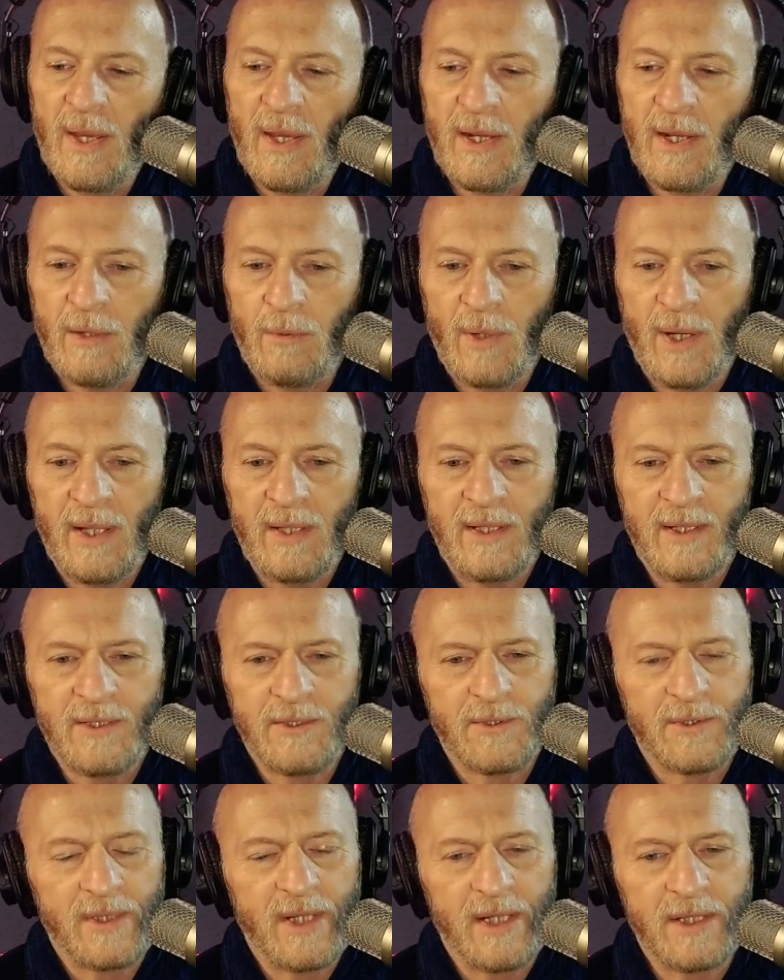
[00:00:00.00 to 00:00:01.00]
Anyway, the
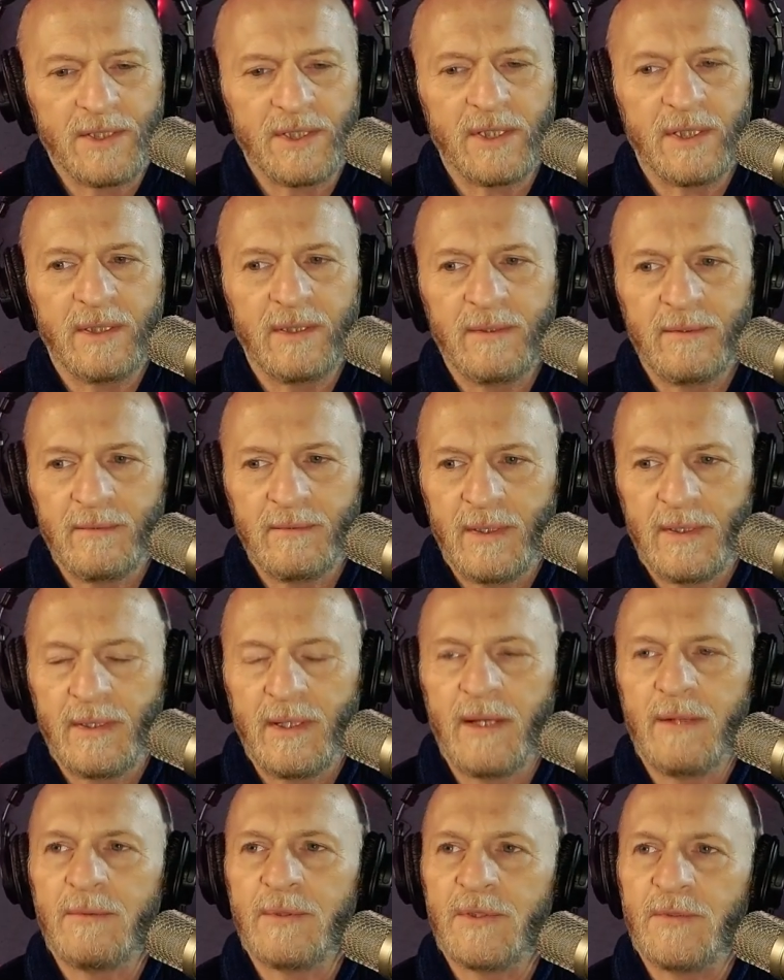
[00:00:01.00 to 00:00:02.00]
introduction,
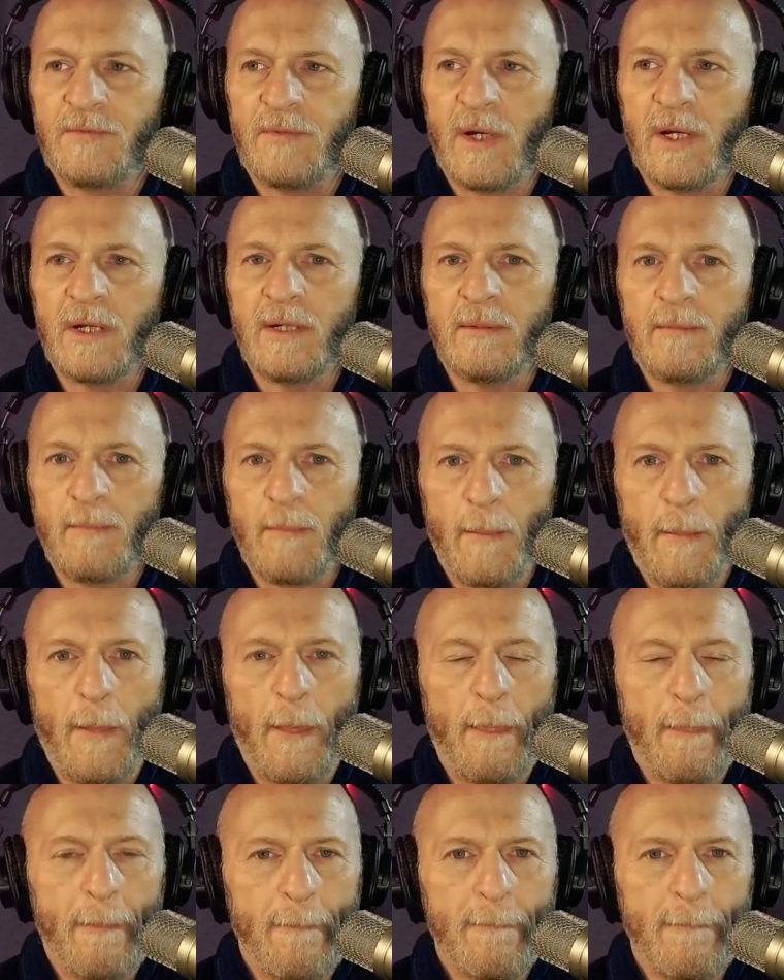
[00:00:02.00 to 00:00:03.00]
that was fun.
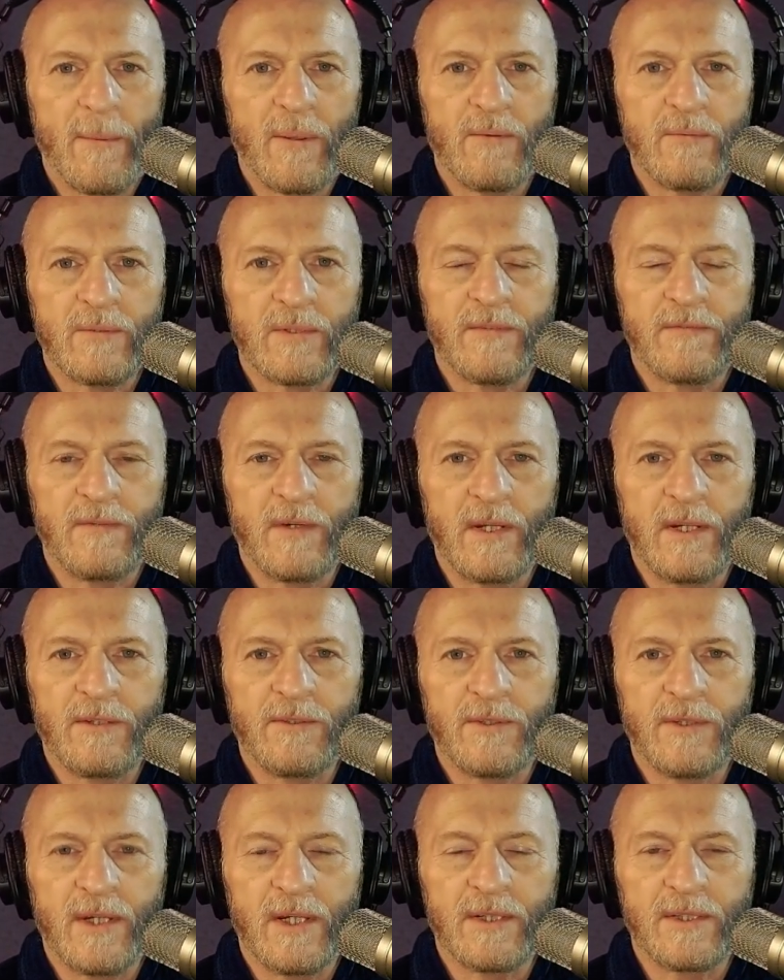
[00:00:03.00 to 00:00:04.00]
That was a fun
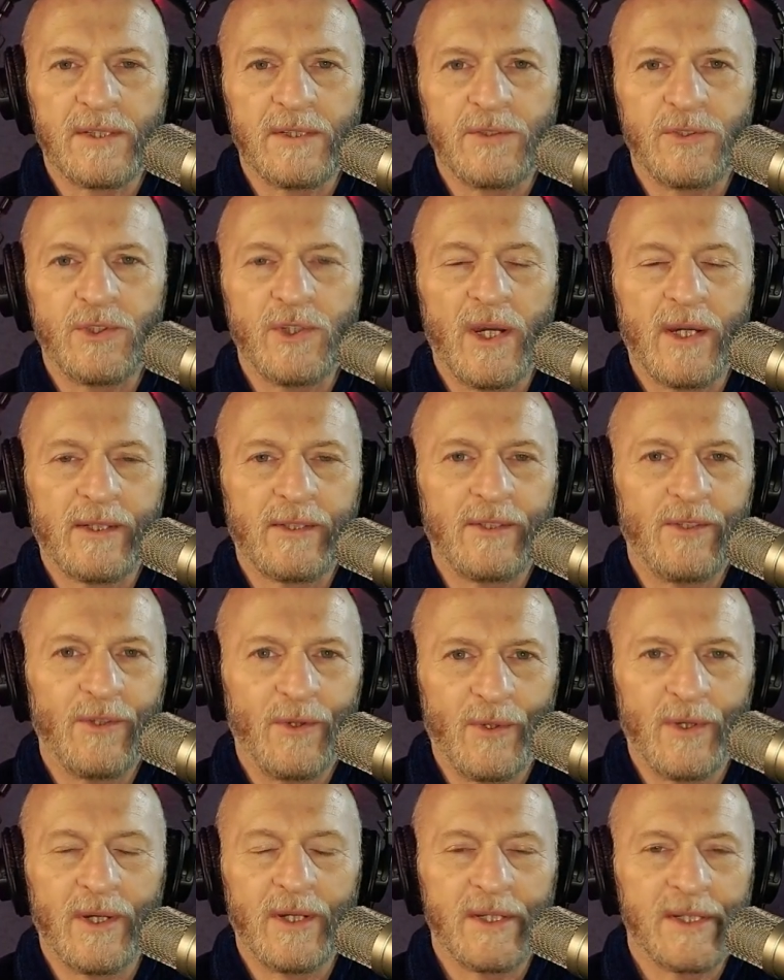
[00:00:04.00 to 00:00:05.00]
introduction. Chuck
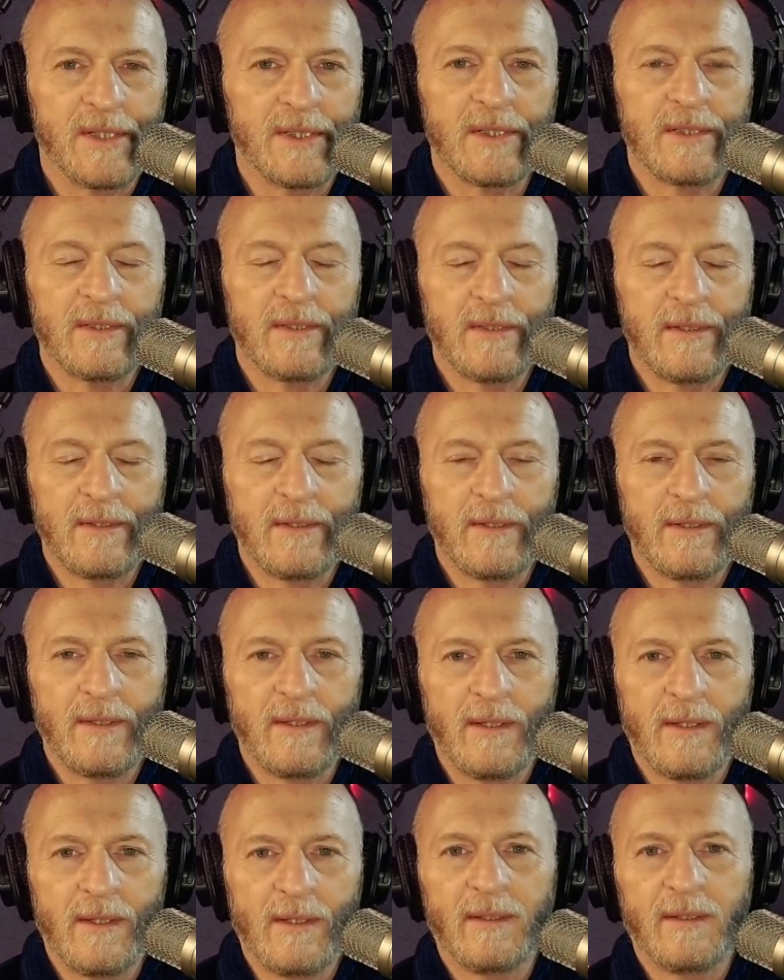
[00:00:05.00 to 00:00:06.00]
Norris
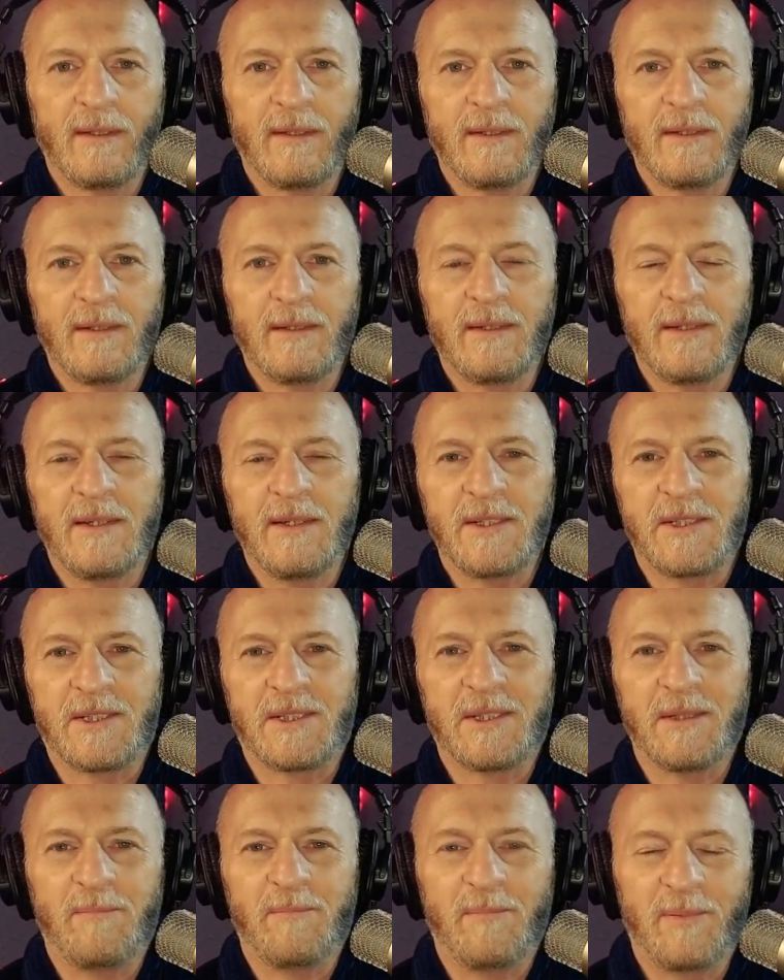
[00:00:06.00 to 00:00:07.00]
is
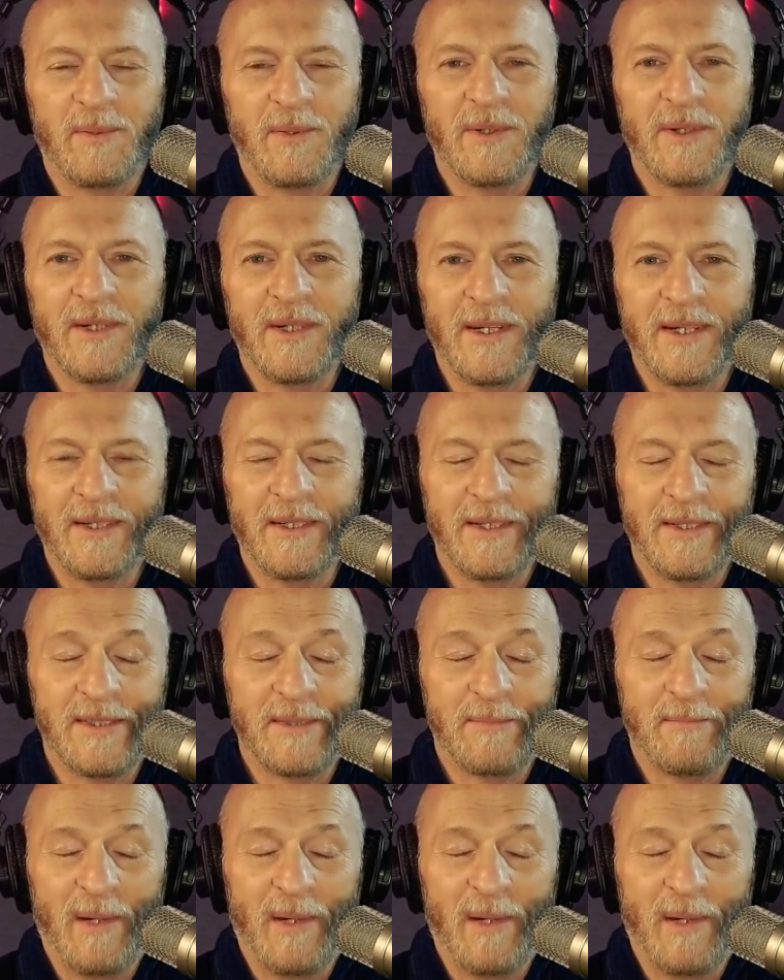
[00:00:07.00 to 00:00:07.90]
sponsoring